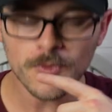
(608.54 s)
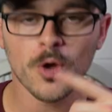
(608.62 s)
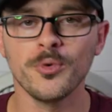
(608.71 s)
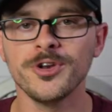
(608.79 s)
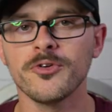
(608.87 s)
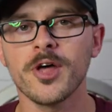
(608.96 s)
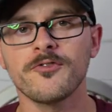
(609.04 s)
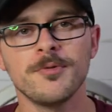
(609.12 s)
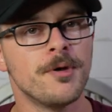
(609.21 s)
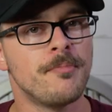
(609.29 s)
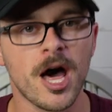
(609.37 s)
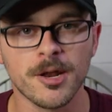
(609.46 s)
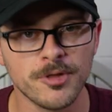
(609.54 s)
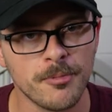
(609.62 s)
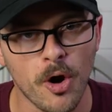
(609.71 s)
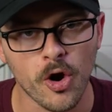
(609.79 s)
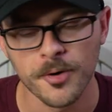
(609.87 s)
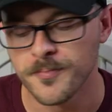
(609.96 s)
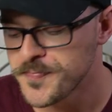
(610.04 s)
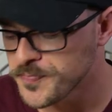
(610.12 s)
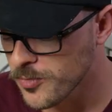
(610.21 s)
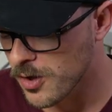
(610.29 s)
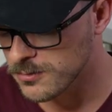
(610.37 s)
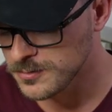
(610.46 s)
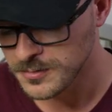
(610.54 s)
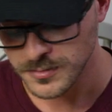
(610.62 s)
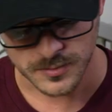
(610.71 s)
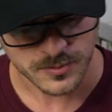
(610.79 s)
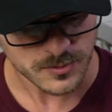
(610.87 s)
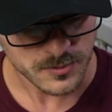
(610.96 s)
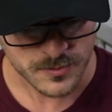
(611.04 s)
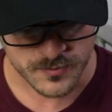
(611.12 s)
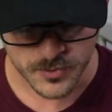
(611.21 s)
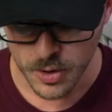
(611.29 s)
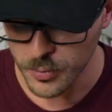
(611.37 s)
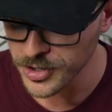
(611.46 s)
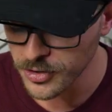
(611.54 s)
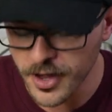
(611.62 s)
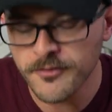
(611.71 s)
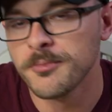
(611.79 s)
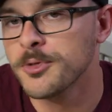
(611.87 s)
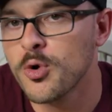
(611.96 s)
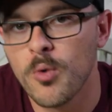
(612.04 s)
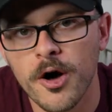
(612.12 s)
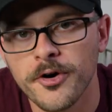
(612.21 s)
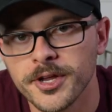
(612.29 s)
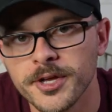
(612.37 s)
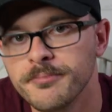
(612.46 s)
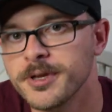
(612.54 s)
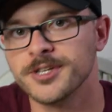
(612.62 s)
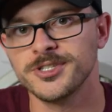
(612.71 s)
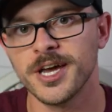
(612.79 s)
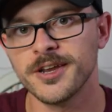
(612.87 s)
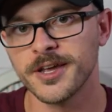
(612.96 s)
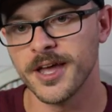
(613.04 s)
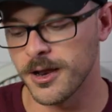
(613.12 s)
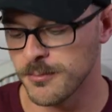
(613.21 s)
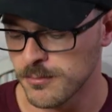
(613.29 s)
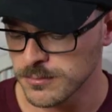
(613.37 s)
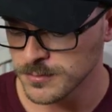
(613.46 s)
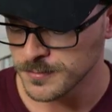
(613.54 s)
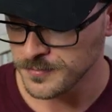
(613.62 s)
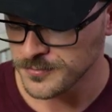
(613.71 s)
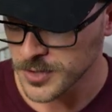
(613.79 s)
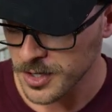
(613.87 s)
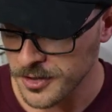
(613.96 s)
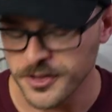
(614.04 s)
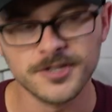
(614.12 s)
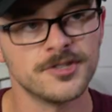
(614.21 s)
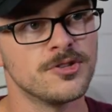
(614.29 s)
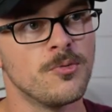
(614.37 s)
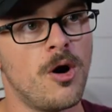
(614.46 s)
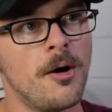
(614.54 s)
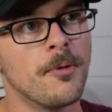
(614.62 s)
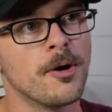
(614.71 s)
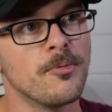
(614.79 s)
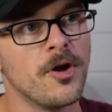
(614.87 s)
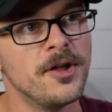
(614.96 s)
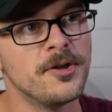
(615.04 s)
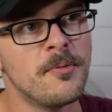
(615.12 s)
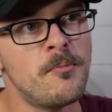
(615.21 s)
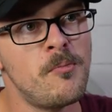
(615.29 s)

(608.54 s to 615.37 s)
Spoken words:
We know that from the bottom of the bar. We know that from the quality because yet again, this is the Walmart brand.